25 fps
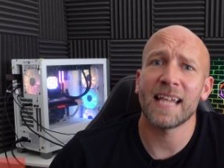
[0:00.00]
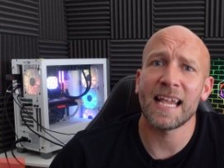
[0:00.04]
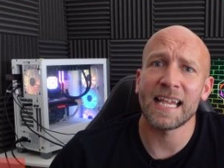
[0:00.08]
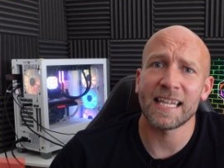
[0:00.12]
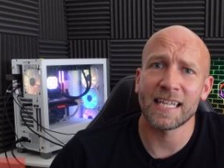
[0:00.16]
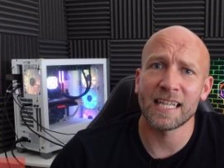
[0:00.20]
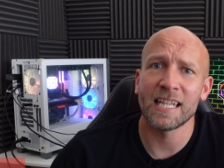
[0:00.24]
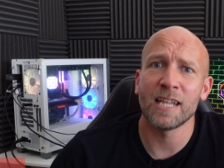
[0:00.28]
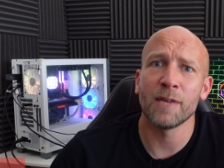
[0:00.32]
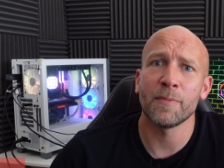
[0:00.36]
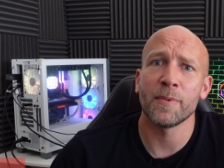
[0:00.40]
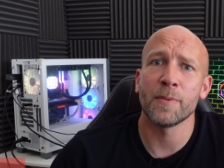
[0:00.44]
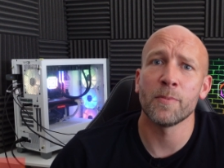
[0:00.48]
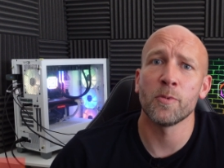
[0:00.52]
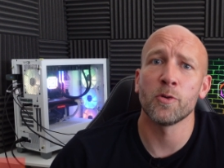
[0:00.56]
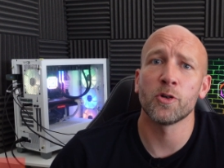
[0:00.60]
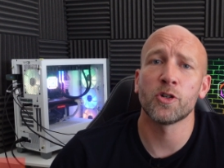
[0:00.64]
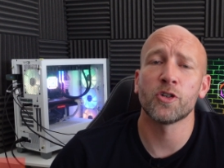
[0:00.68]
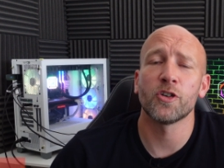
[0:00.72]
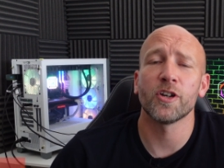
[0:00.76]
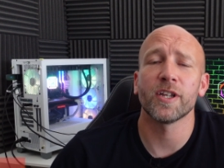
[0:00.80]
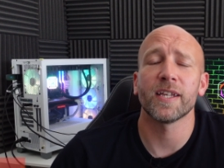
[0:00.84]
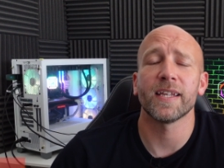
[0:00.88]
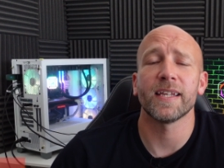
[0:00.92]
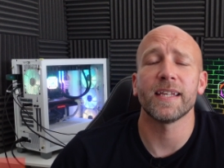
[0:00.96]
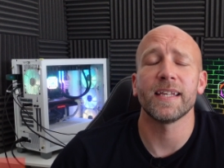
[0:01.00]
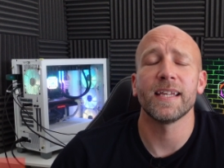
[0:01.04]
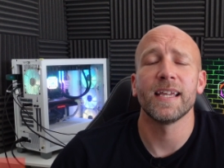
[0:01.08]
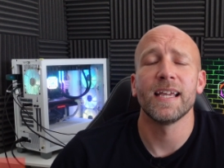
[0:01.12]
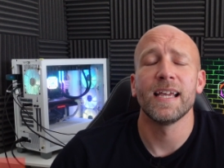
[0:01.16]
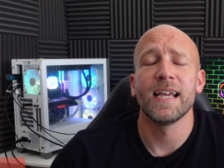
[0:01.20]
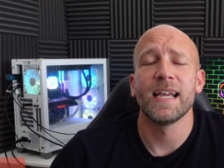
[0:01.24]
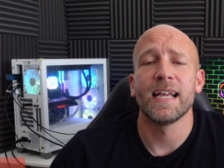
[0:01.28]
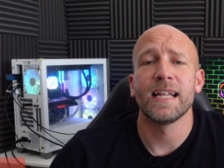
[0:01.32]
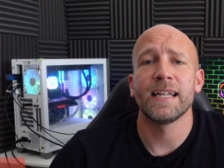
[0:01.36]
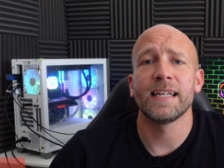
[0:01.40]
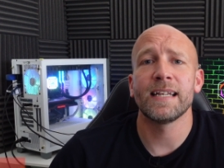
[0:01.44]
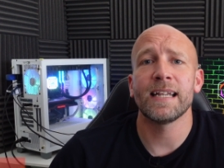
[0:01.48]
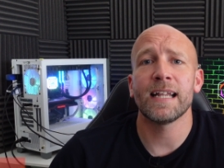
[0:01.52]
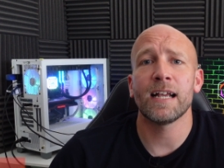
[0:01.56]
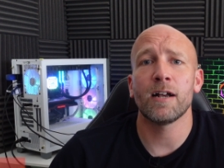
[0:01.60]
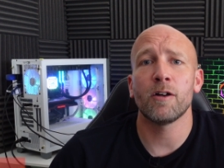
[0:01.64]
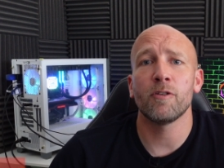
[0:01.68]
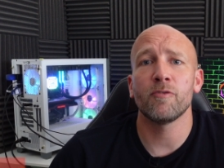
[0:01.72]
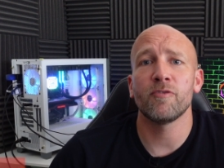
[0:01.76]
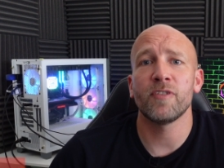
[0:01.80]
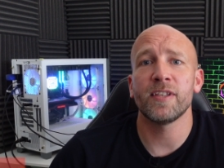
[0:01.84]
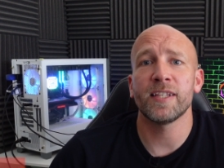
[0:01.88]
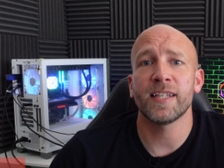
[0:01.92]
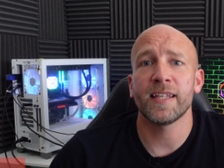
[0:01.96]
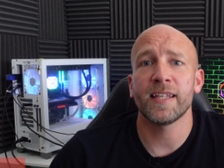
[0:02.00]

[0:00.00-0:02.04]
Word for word: it's a little bit more tricky. Now, the